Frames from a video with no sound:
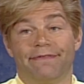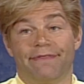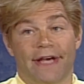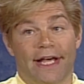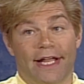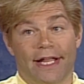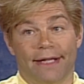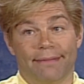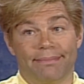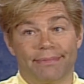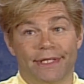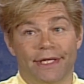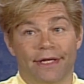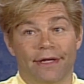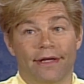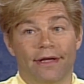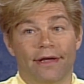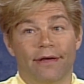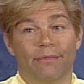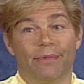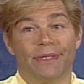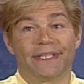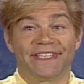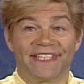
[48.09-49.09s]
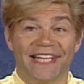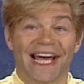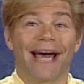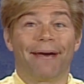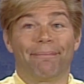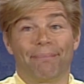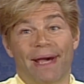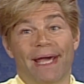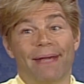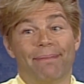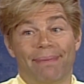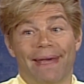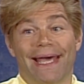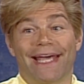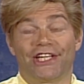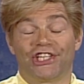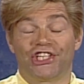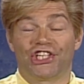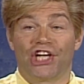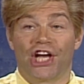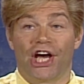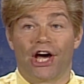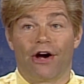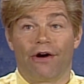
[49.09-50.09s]
Developed was not my best
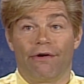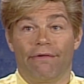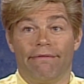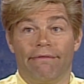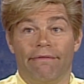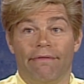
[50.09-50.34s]
show.